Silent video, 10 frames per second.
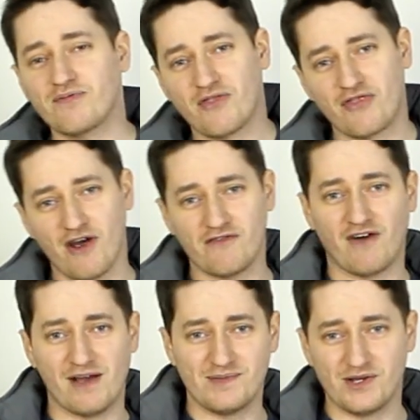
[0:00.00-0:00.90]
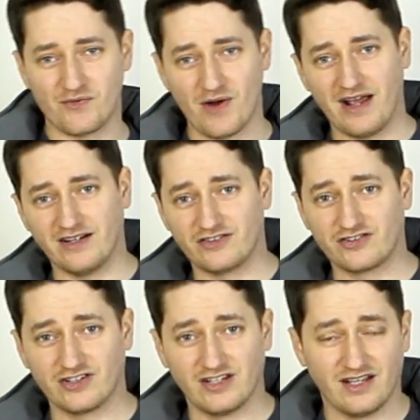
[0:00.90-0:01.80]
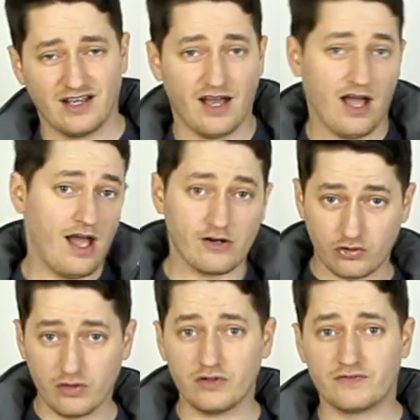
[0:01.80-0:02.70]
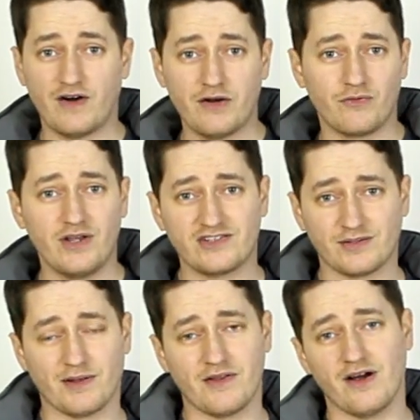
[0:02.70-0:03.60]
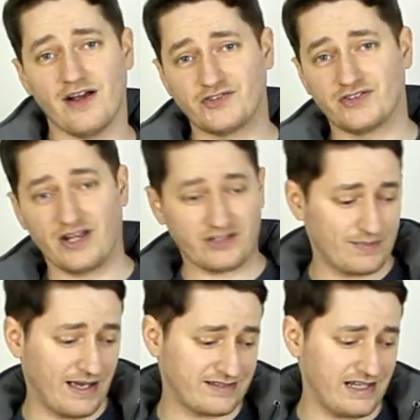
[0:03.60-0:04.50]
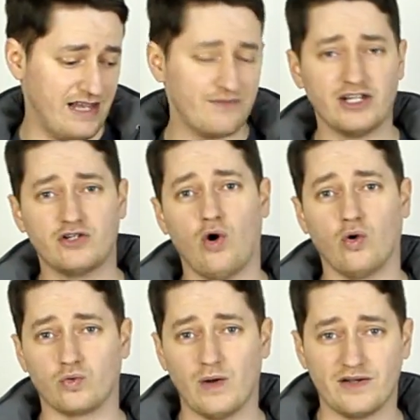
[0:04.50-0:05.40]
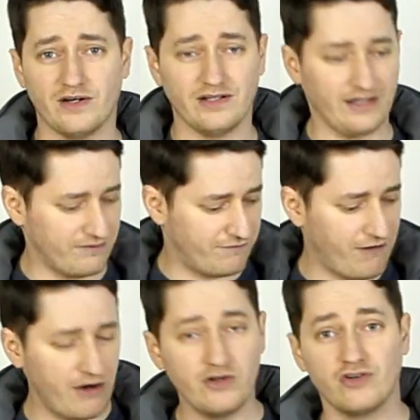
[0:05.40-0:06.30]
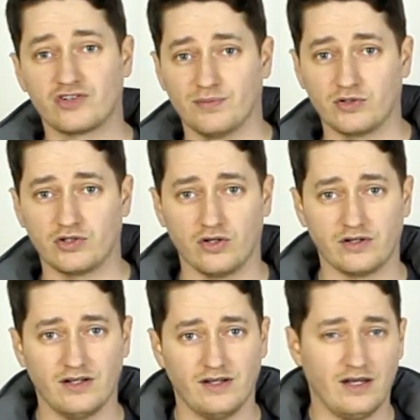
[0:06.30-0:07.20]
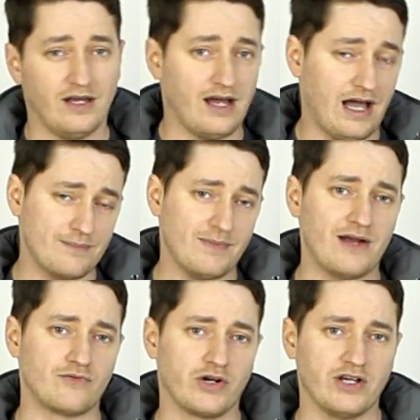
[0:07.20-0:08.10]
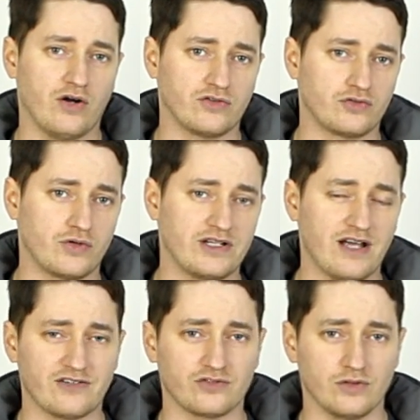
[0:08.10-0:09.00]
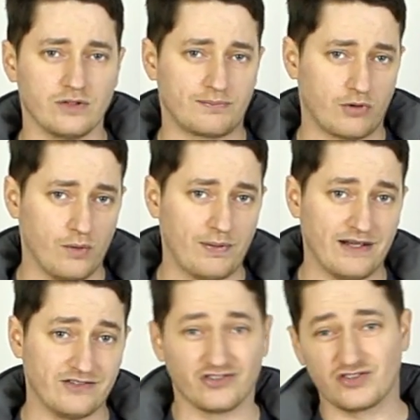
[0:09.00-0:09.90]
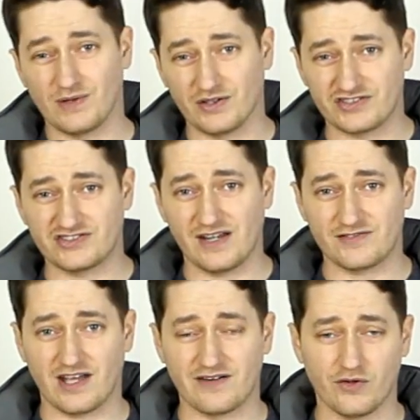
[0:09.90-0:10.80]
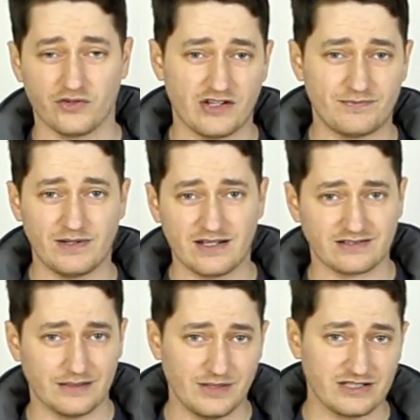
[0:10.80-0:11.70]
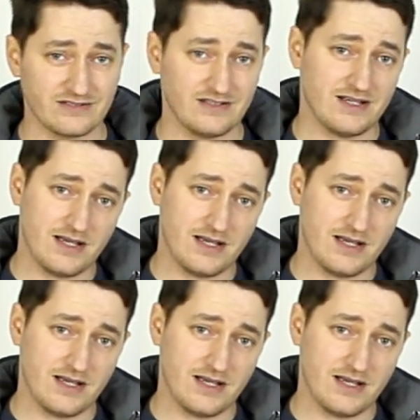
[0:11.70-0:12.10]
from 35-meter range. Chronoed very reasonably there, as you'd expect, even in cold weather. A very usable gun. I might run it on green gas or propane just to be on the safe side of those FPS limits.